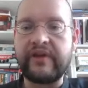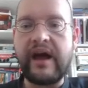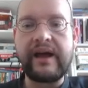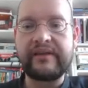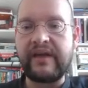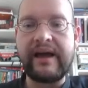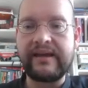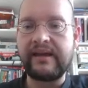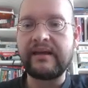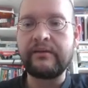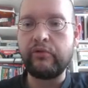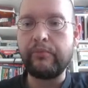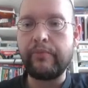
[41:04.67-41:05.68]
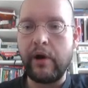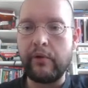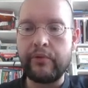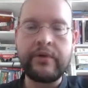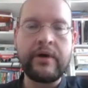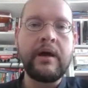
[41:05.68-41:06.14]
I can do
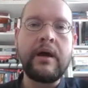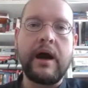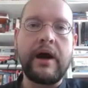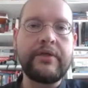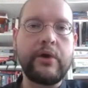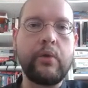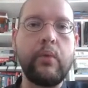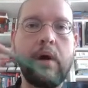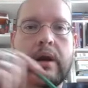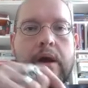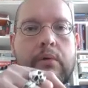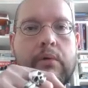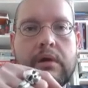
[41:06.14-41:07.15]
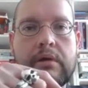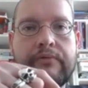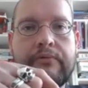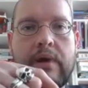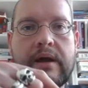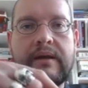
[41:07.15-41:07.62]
both. Either 1 hour on
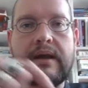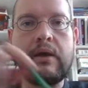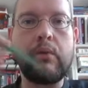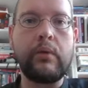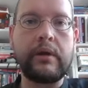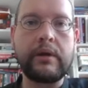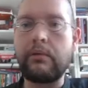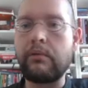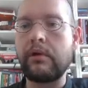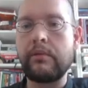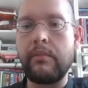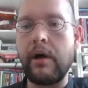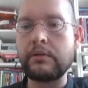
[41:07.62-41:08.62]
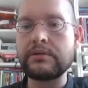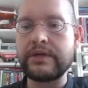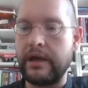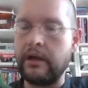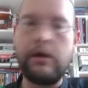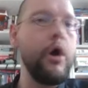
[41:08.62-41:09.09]
Friday, 1 hour on
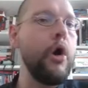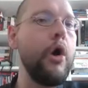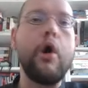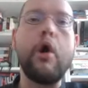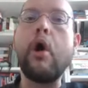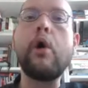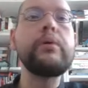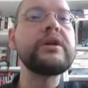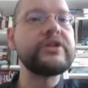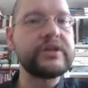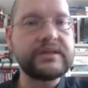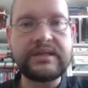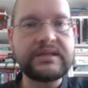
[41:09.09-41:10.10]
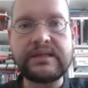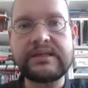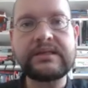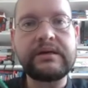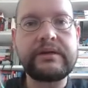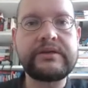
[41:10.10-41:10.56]
Monday, or we just
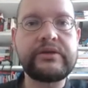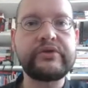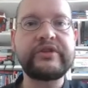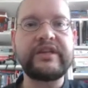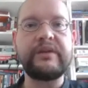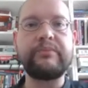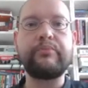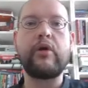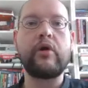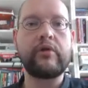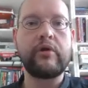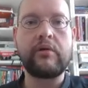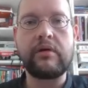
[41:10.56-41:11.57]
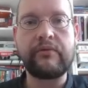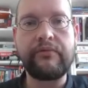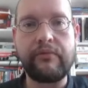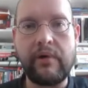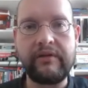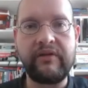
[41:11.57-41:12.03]
decide to sleep longer on
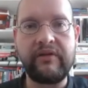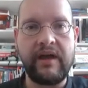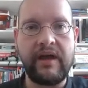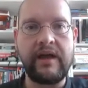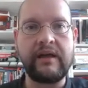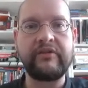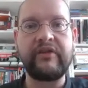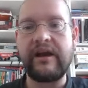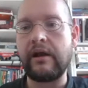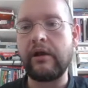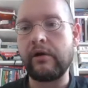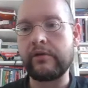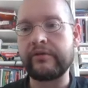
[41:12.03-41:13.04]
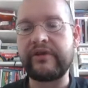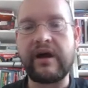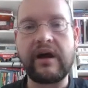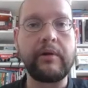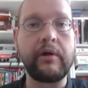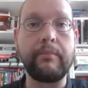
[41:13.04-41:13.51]
Friday and take longer
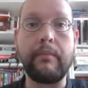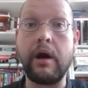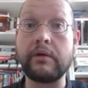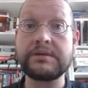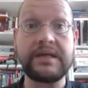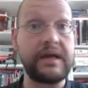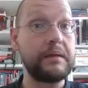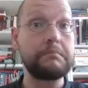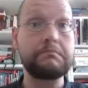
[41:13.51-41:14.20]
time on Monday.